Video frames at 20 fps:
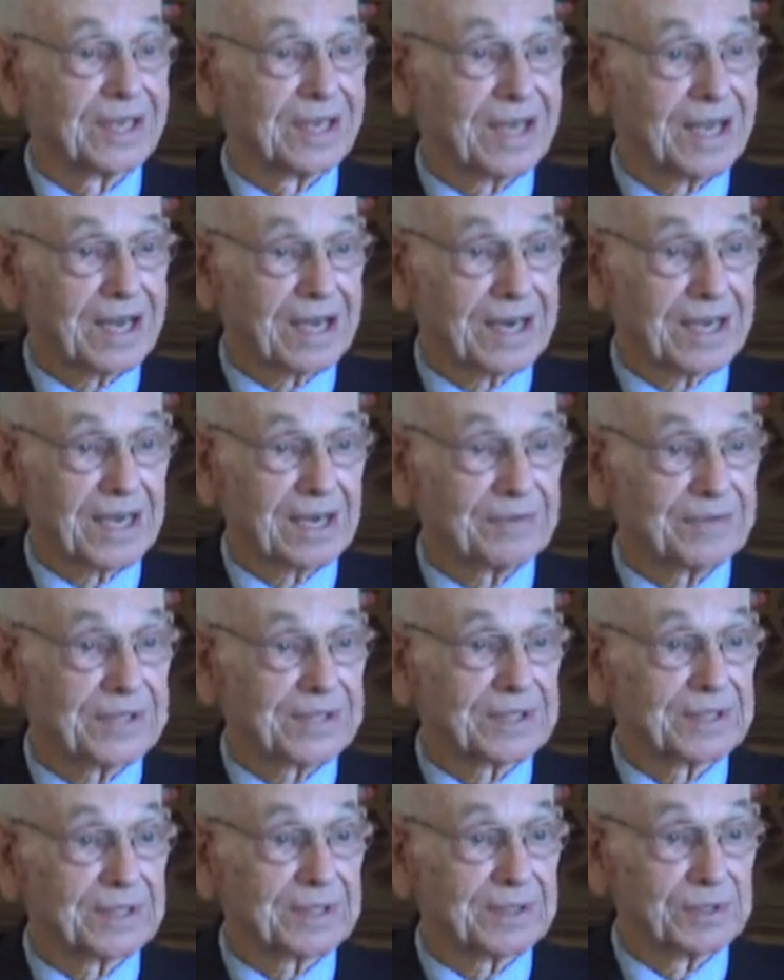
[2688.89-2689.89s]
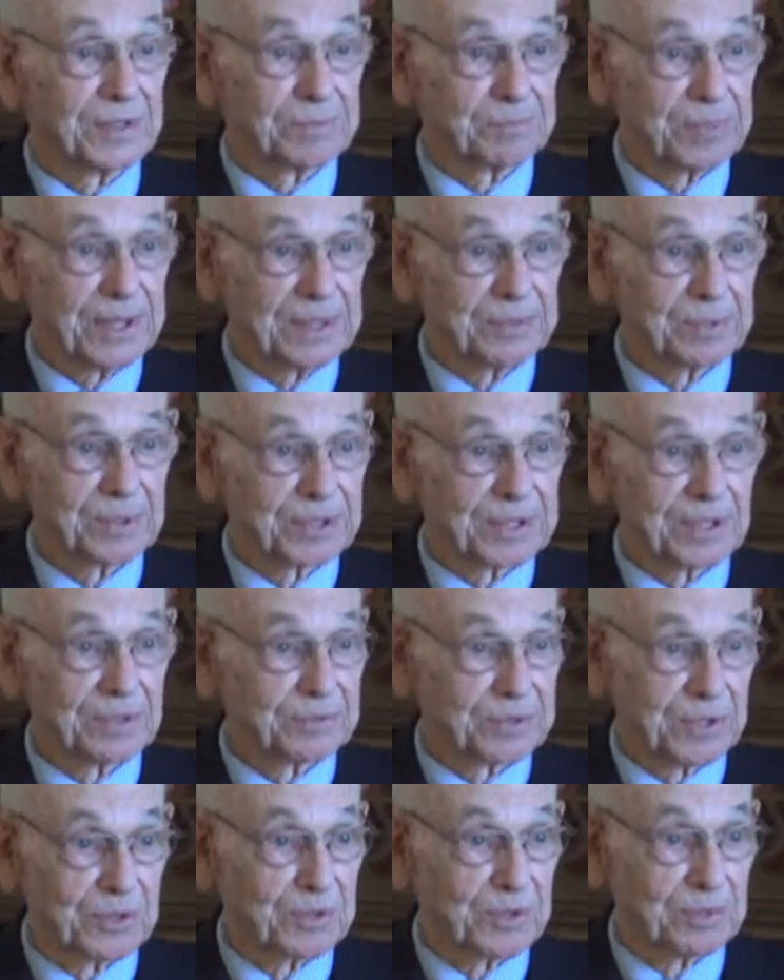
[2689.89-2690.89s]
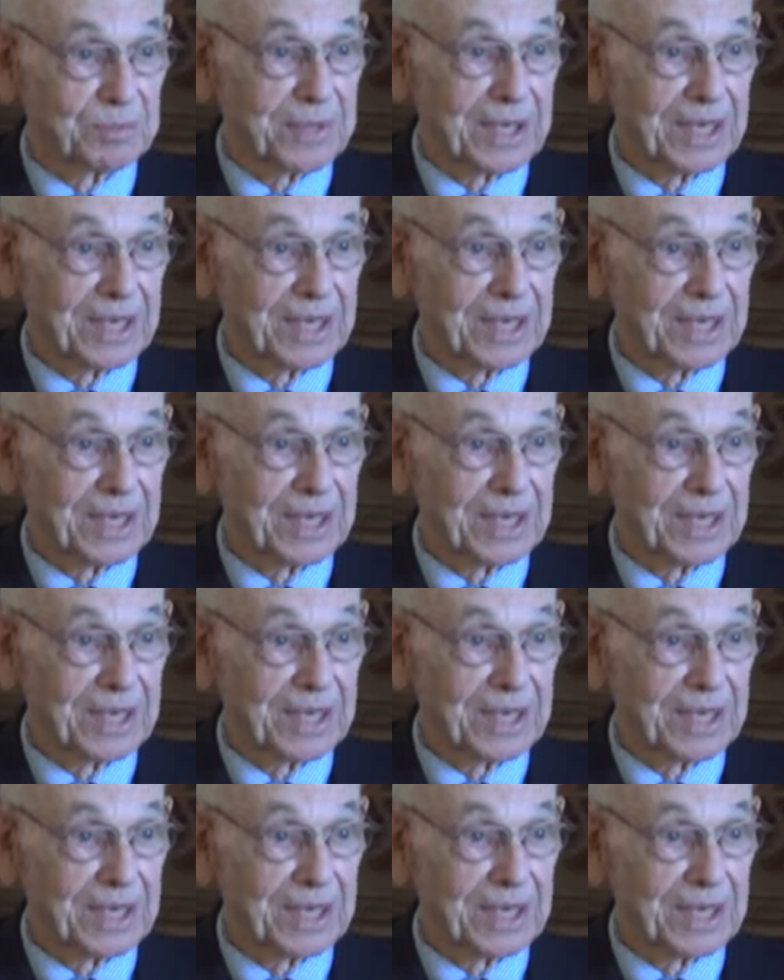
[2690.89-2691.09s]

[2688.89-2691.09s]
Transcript: A lot of it people don't know,